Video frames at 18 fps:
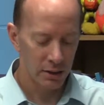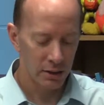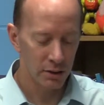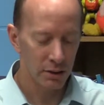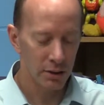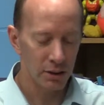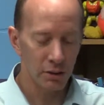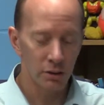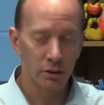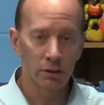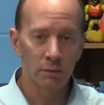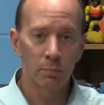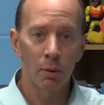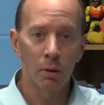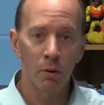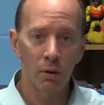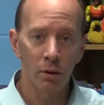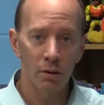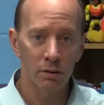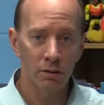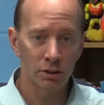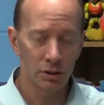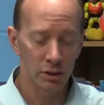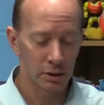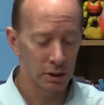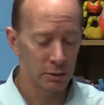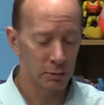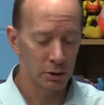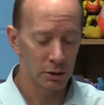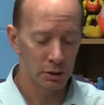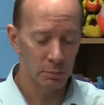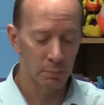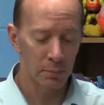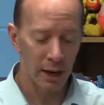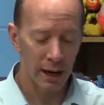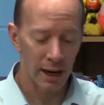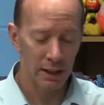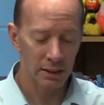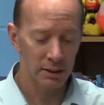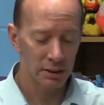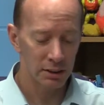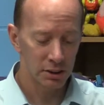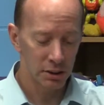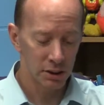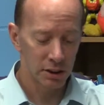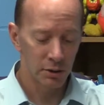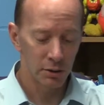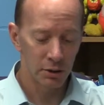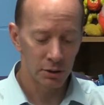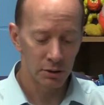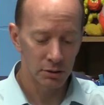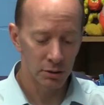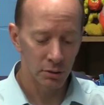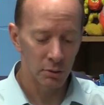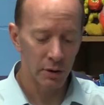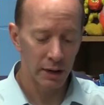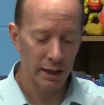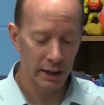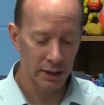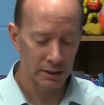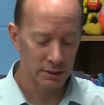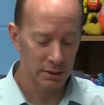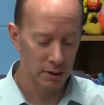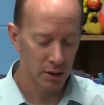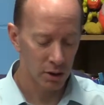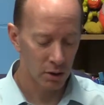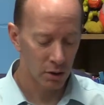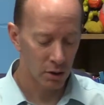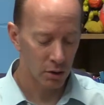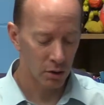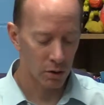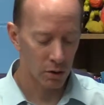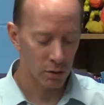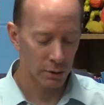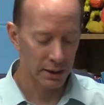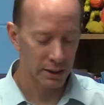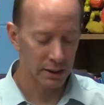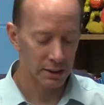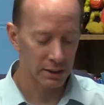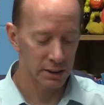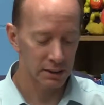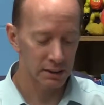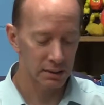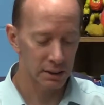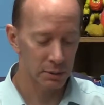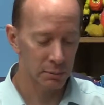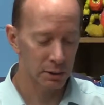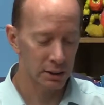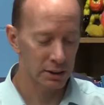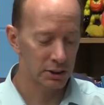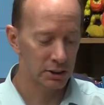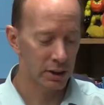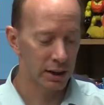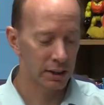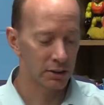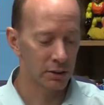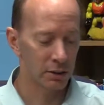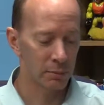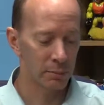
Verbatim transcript: You can use bowls, you can use boxes, you could use rings, or we can just simply try to